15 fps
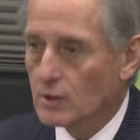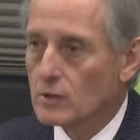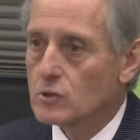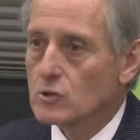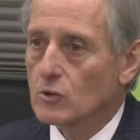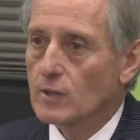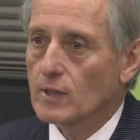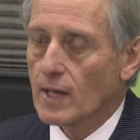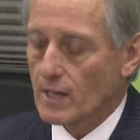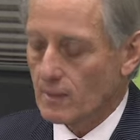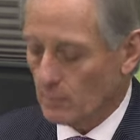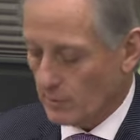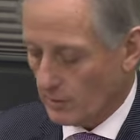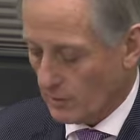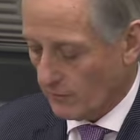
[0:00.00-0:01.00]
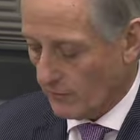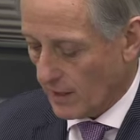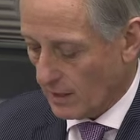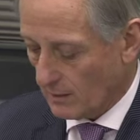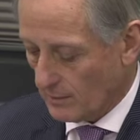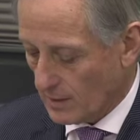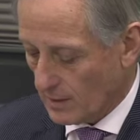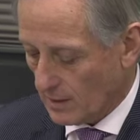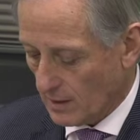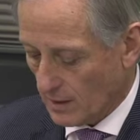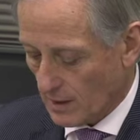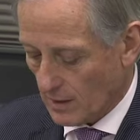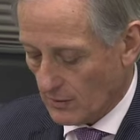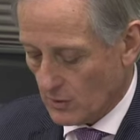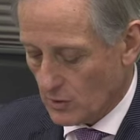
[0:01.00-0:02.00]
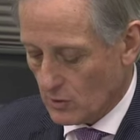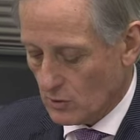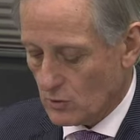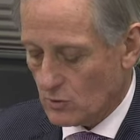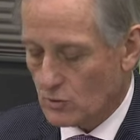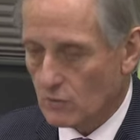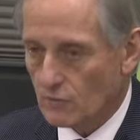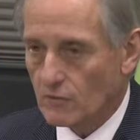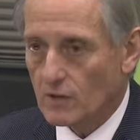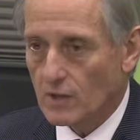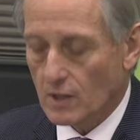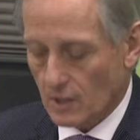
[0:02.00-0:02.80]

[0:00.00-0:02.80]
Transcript: to enable the development and the use of